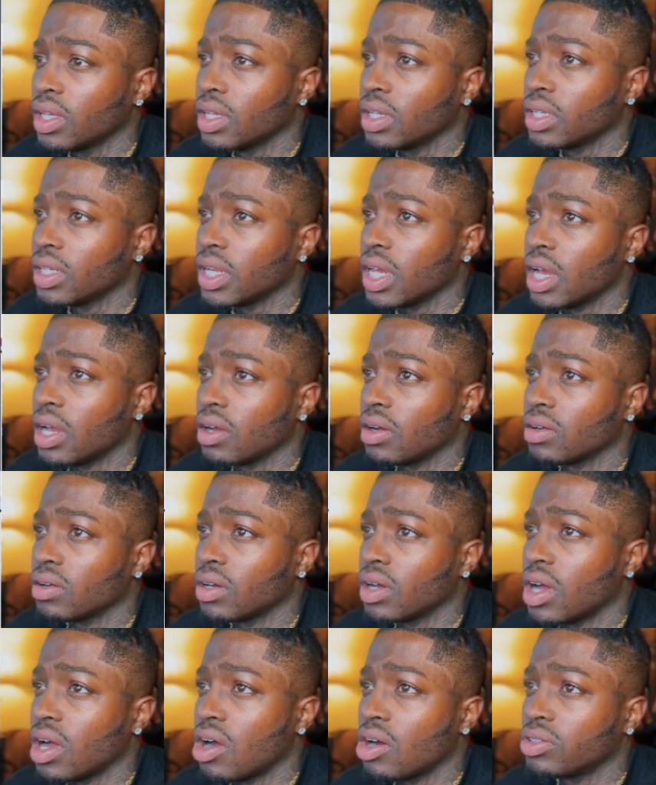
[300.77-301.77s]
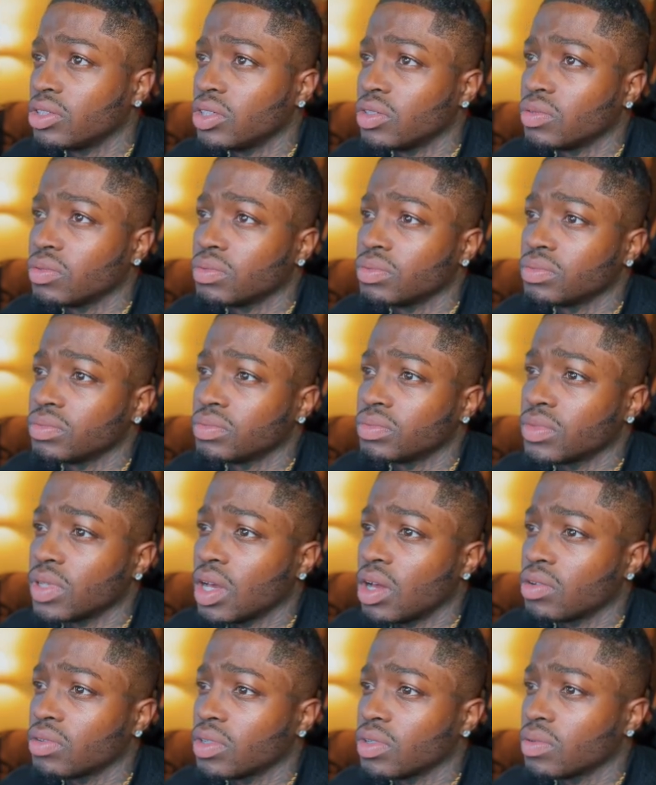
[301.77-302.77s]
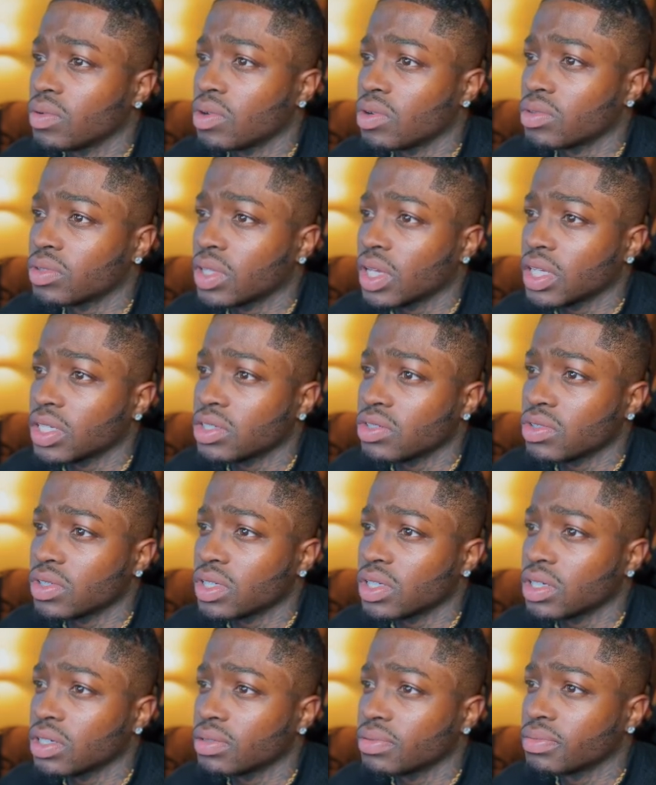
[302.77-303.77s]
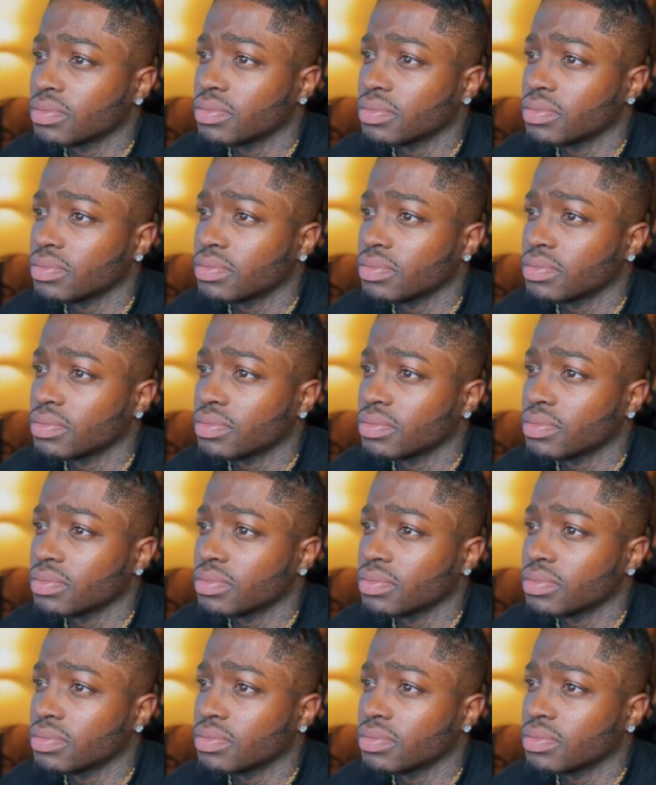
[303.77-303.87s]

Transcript: Now I only rolled that joint up